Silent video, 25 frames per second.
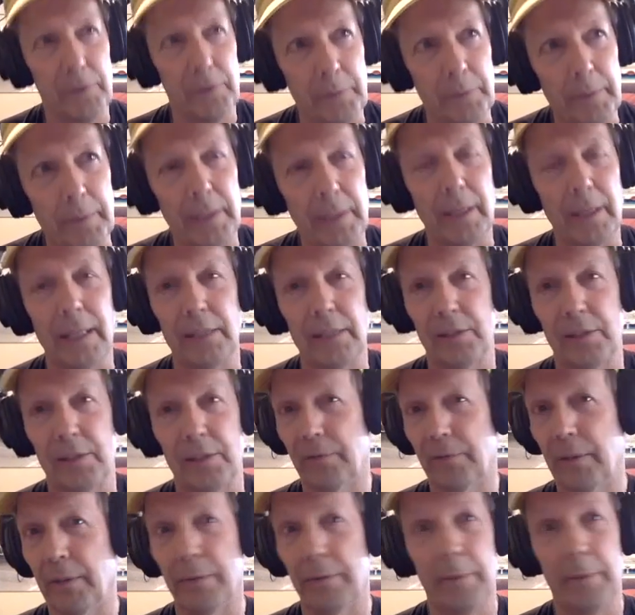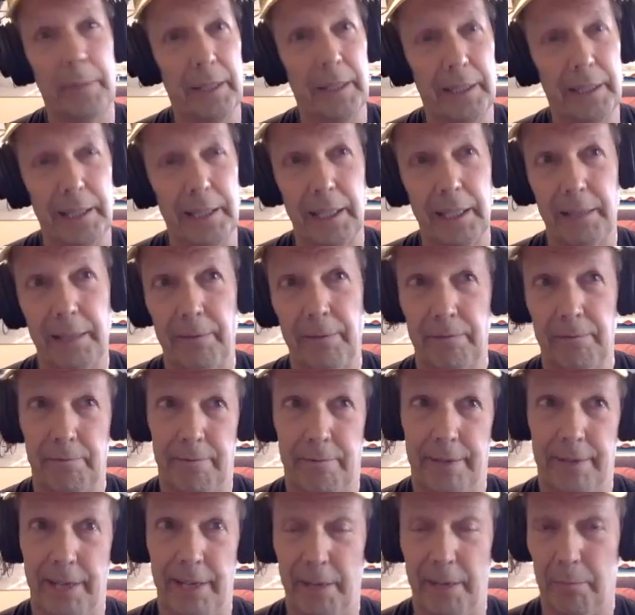it'd be nice if everybody gave
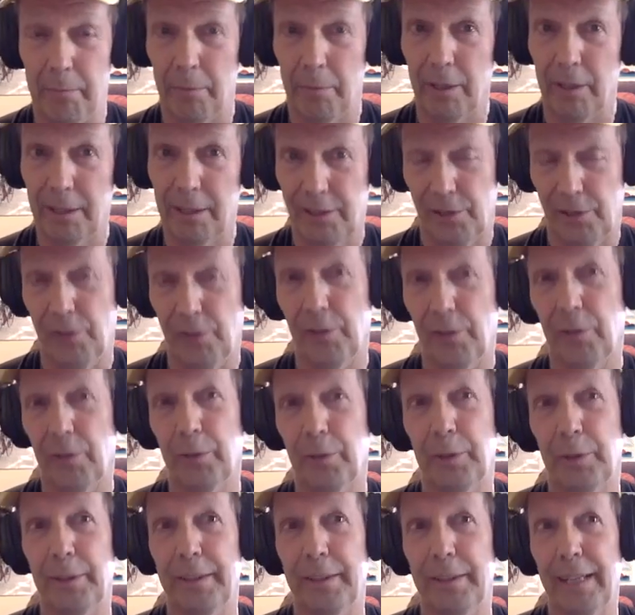$10.